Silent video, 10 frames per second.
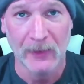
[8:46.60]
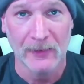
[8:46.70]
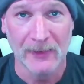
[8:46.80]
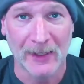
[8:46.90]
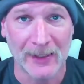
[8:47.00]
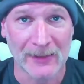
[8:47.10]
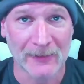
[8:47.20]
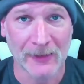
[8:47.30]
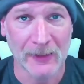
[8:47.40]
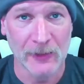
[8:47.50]
That
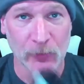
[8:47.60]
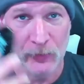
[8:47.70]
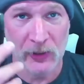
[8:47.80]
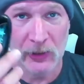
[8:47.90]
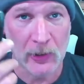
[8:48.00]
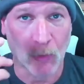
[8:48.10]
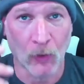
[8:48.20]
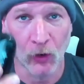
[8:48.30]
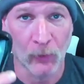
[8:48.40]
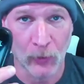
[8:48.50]
these were just
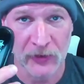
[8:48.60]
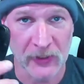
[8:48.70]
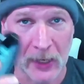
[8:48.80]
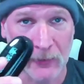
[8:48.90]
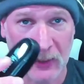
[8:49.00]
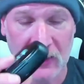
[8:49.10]
horrible sounding.